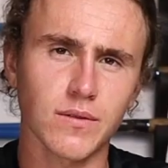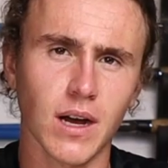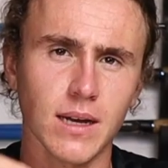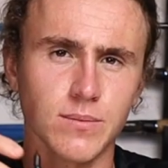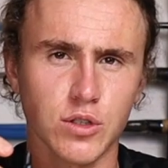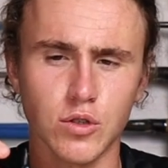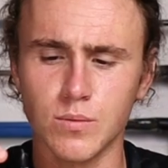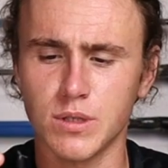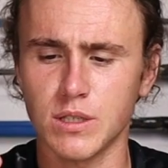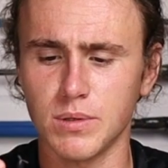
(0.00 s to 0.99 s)
Vibe
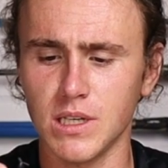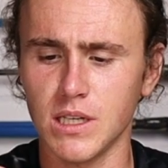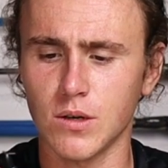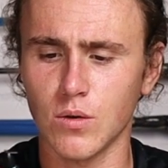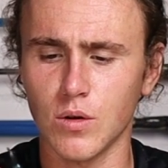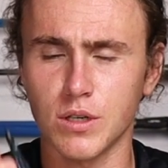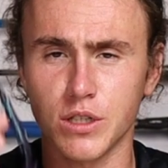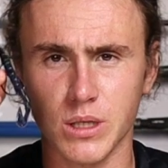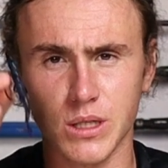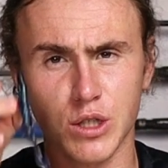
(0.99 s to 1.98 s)
Zoom Speed Draw
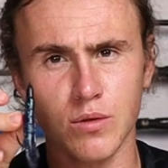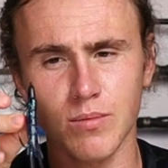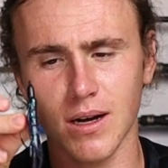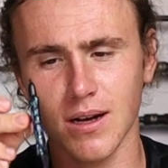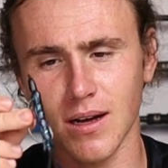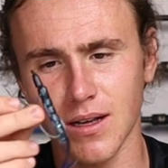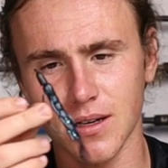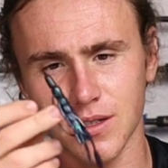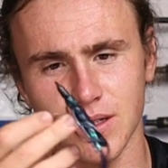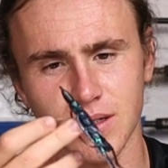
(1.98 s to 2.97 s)
in the Junebug color.
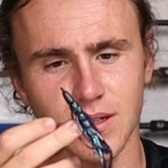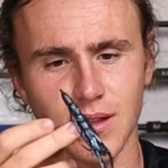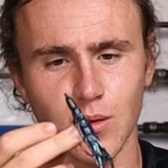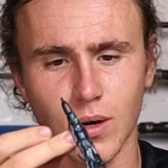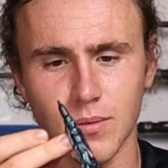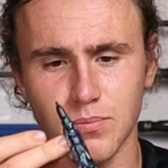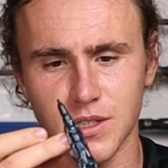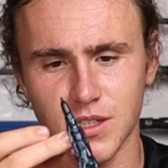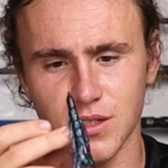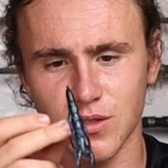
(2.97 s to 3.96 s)
As you can see, the one
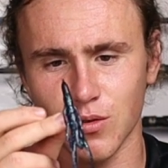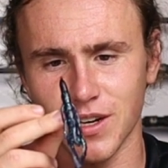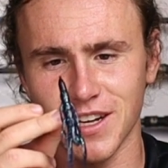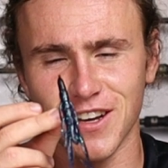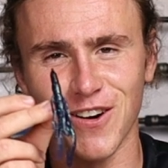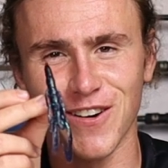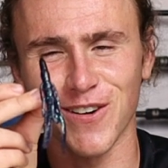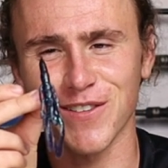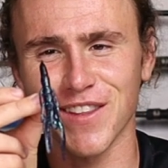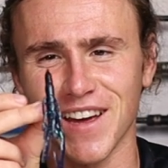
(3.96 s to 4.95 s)
pinch has already gone
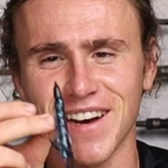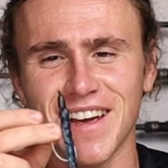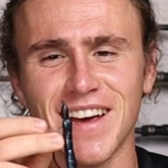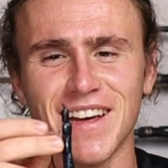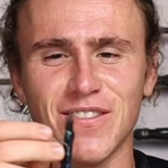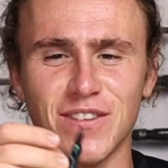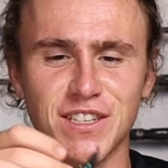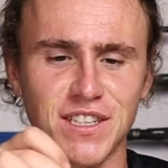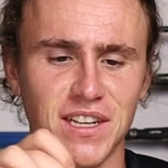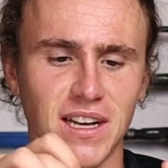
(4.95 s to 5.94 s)
after that
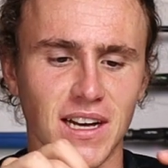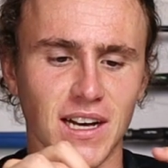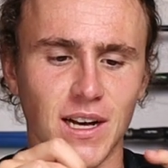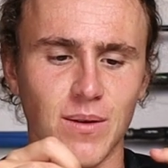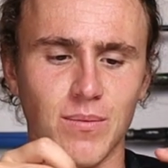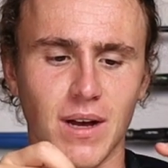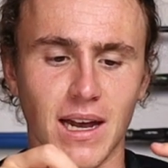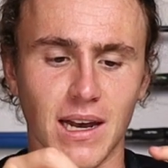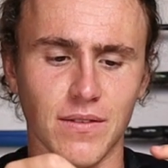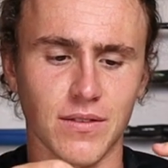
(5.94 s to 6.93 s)
fish. I
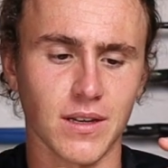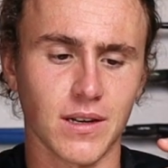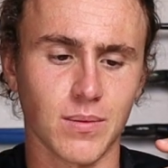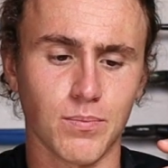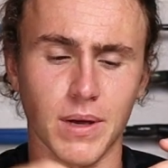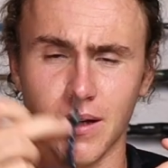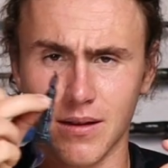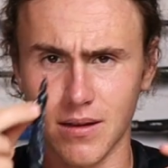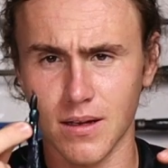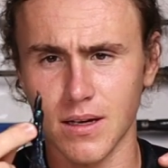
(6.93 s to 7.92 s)
left it pegged
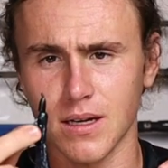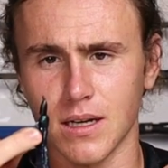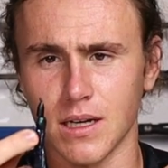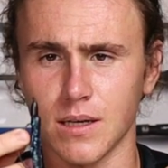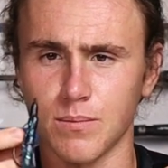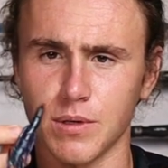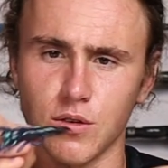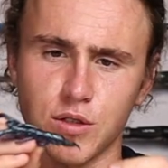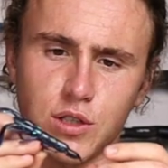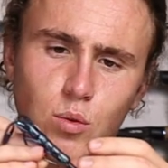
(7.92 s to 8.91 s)

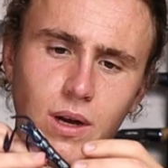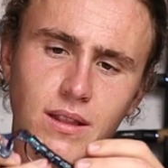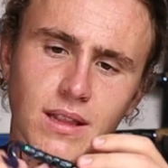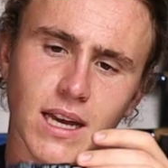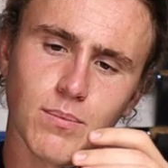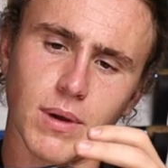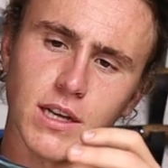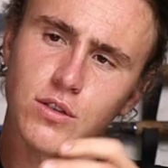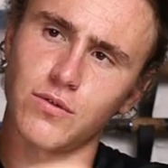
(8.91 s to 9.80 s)
because you want that bait to